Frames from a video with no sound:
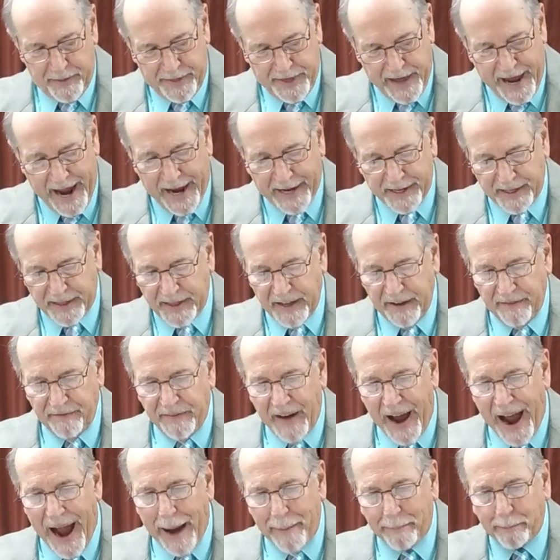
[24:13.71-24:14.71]
that the
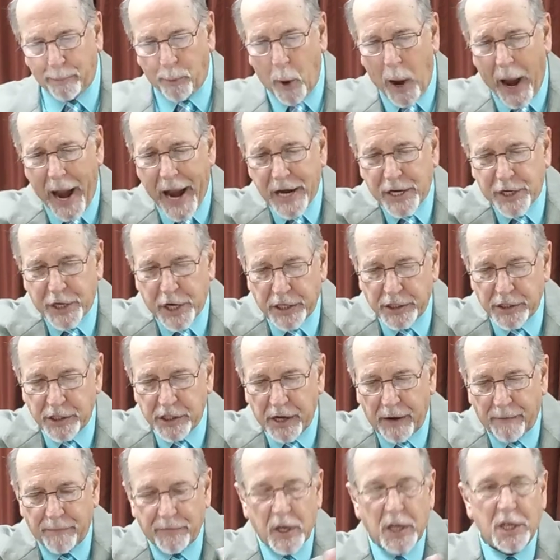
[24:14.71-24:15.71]

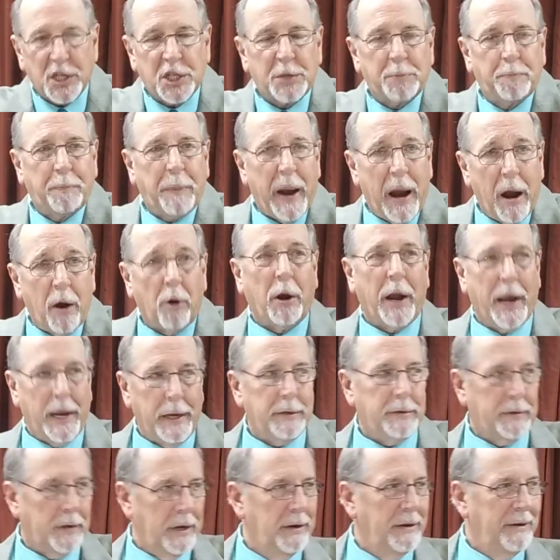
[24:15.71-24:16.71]
vibrations of the
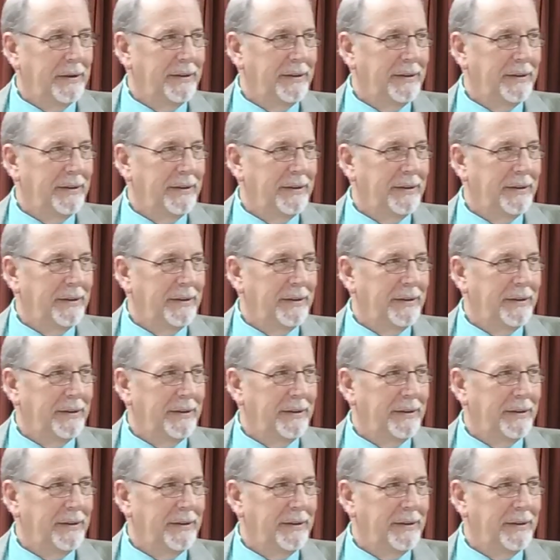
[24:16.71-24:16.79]
Spirit